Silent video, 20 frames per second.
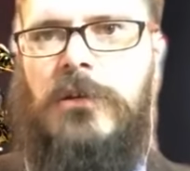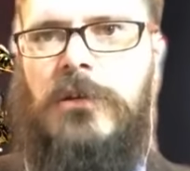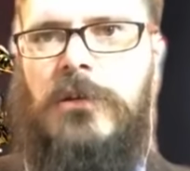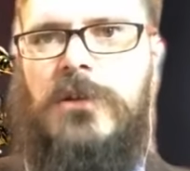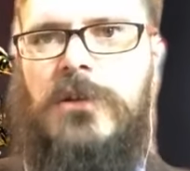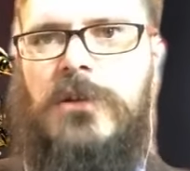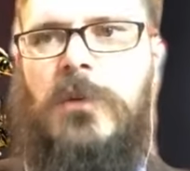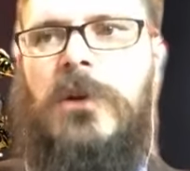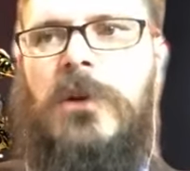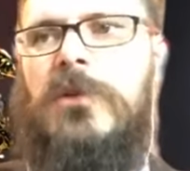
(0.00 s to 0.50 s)

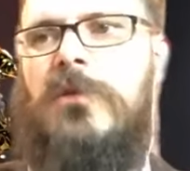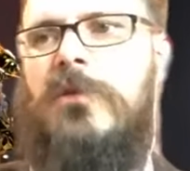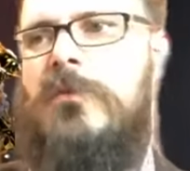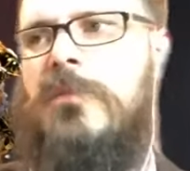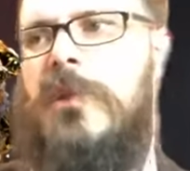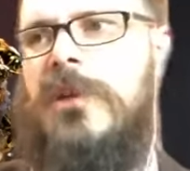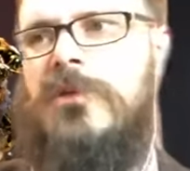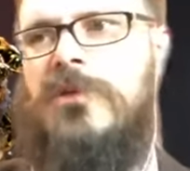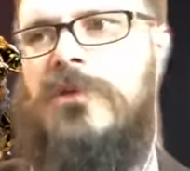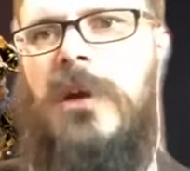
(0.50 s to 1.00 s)
It's where you would
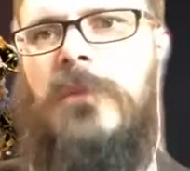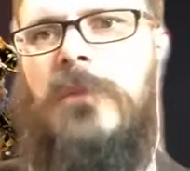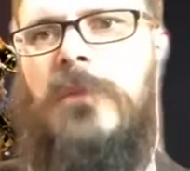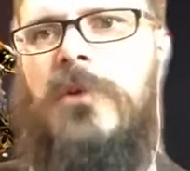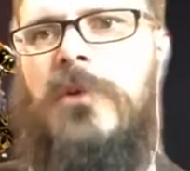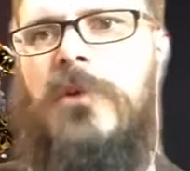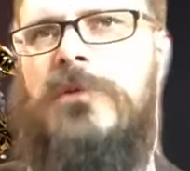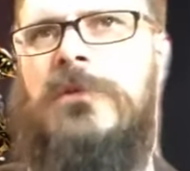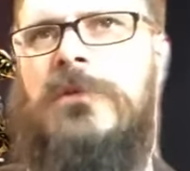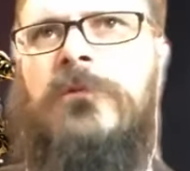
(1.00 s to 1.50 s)
make job
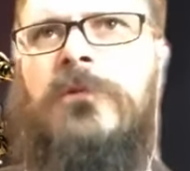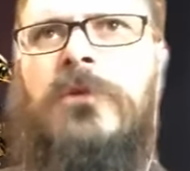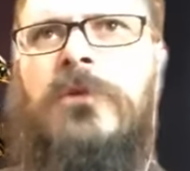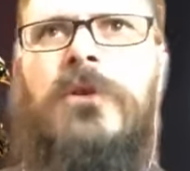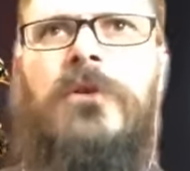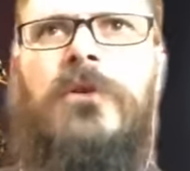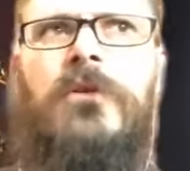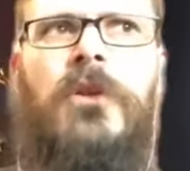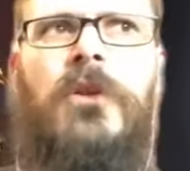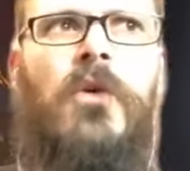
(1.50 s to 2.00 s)
notes
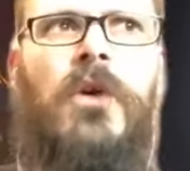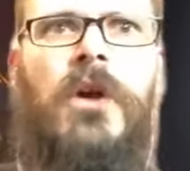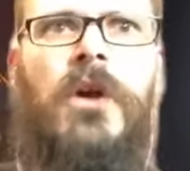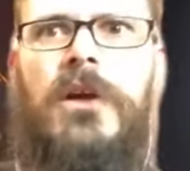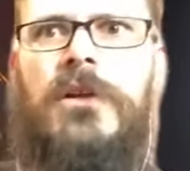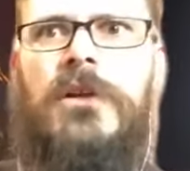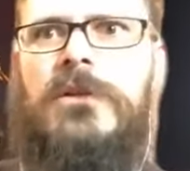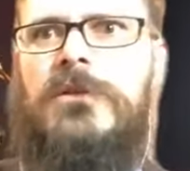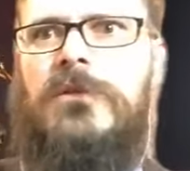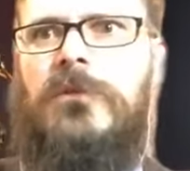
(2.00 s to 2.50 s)
for
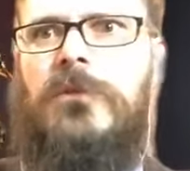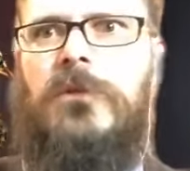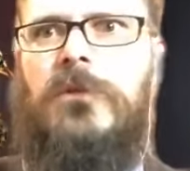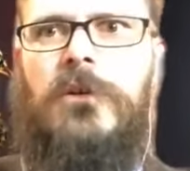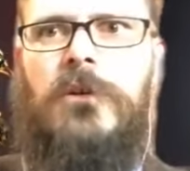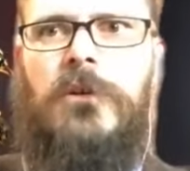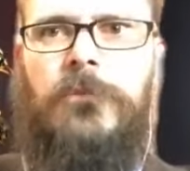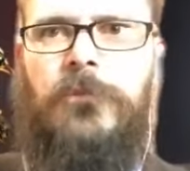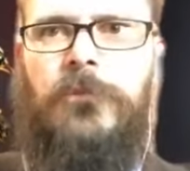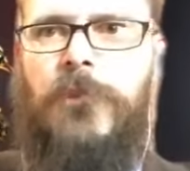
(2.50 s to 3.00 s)
locates,
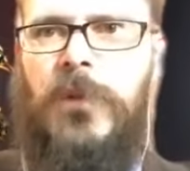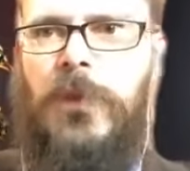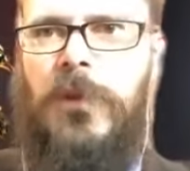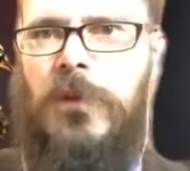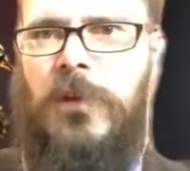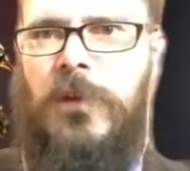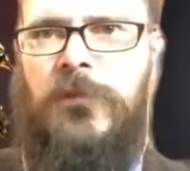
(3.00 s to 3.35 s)
or, you know, they've